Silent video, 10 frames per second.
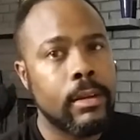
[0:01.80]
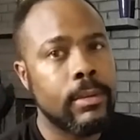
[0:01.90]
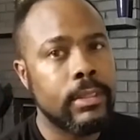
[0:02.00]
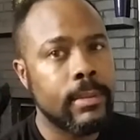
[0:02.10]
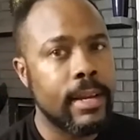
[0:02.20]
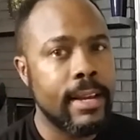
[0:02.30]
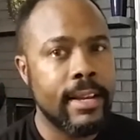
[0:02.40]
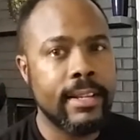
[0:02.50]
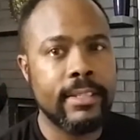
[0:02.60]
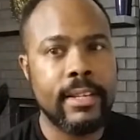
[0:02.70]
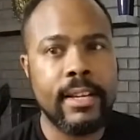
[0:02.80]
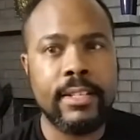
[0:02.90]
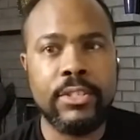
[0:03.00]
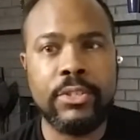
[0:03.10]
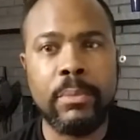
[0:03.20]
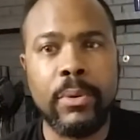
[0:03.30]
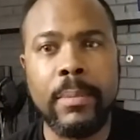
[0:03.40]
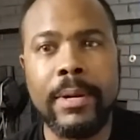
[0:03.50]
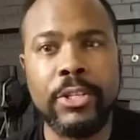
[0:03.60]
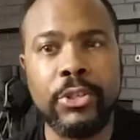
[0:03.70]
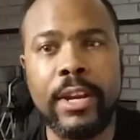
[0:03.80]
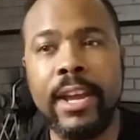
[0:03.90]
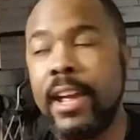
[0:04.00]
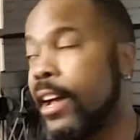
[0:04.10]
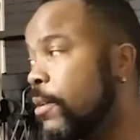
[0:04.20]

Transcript: Hey, what's up, guys? This is your boy Montre.